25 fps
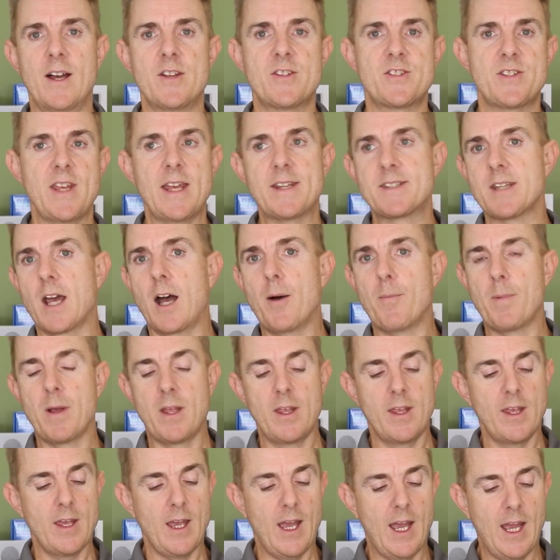
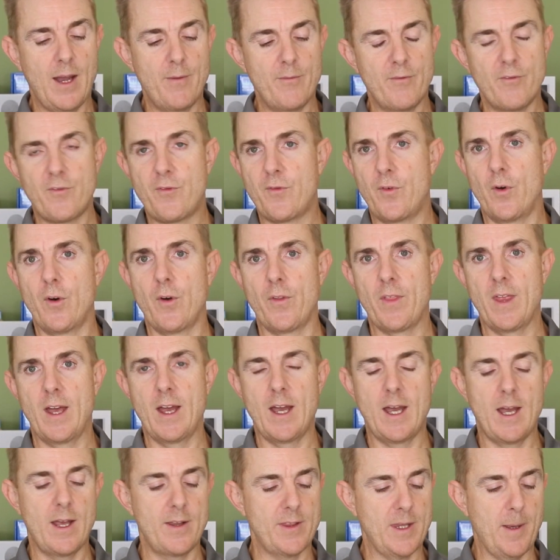setup for
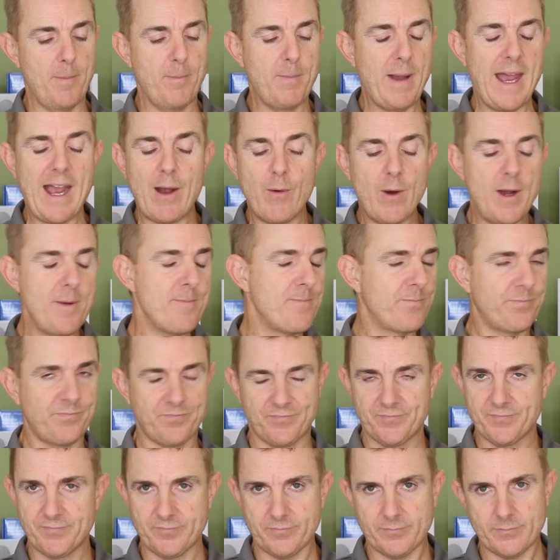the power,
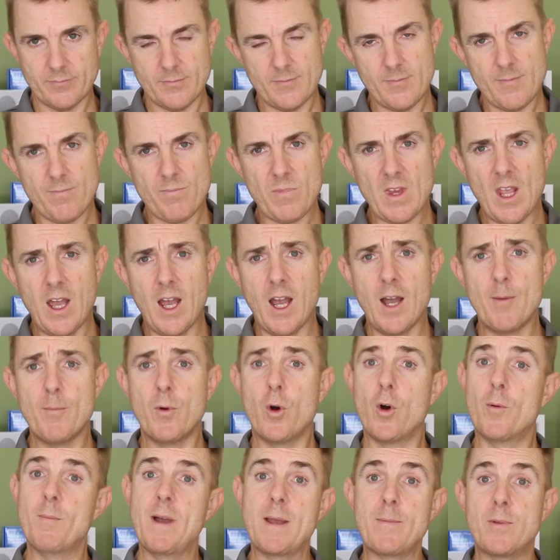
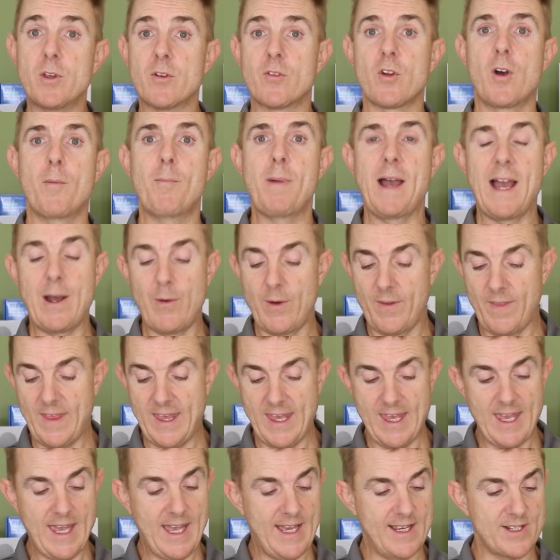or maybe you've got power
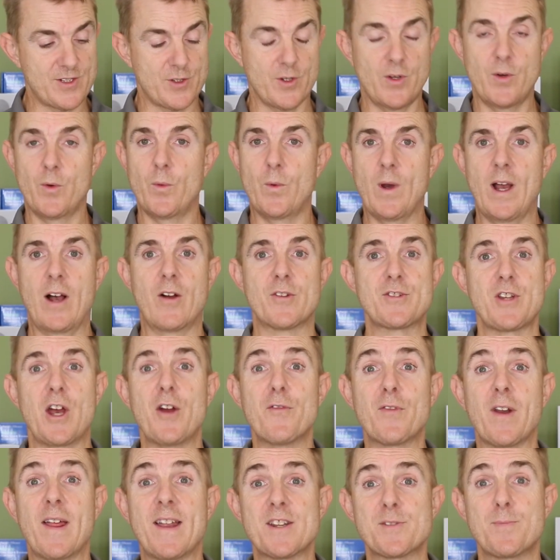there as well. So
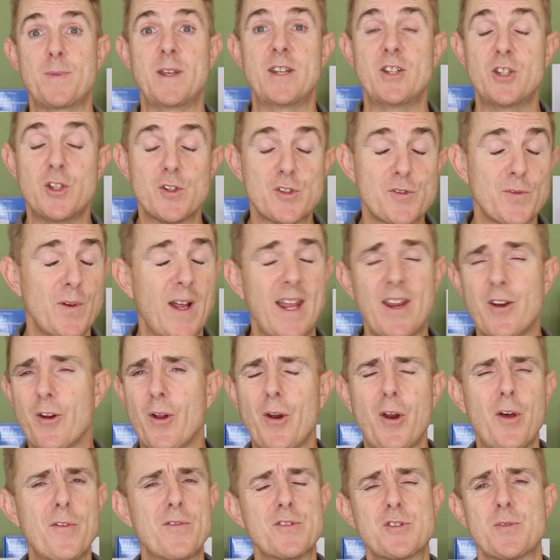hopefully that's been useful. Head
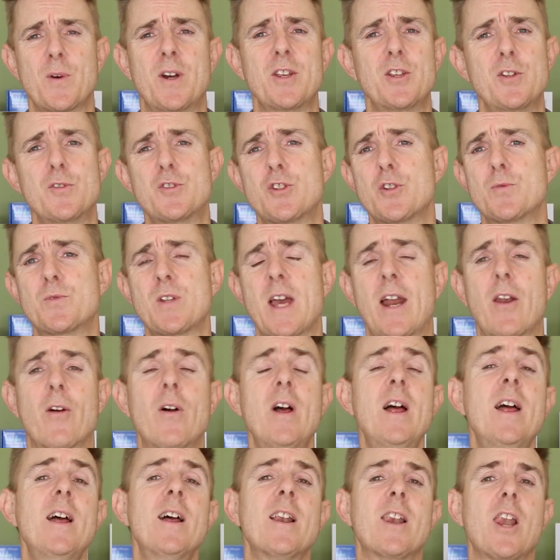on over to our YouTube
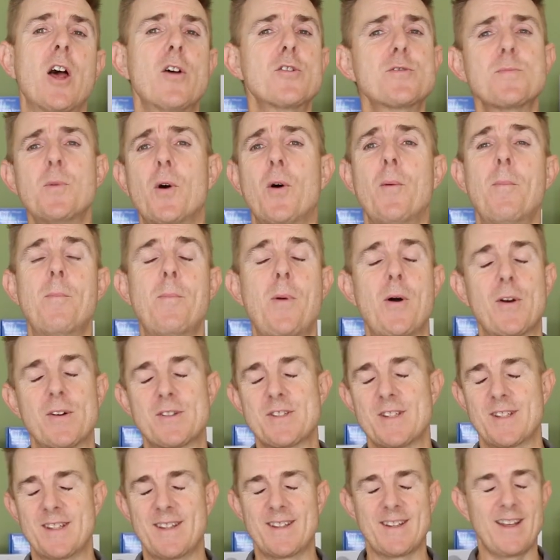channel, loads more
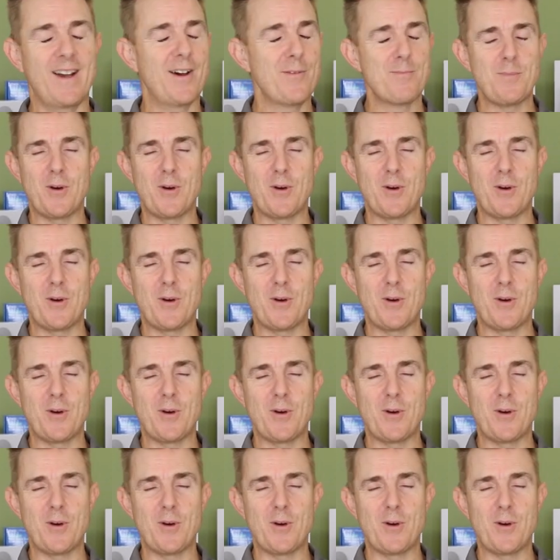unboxing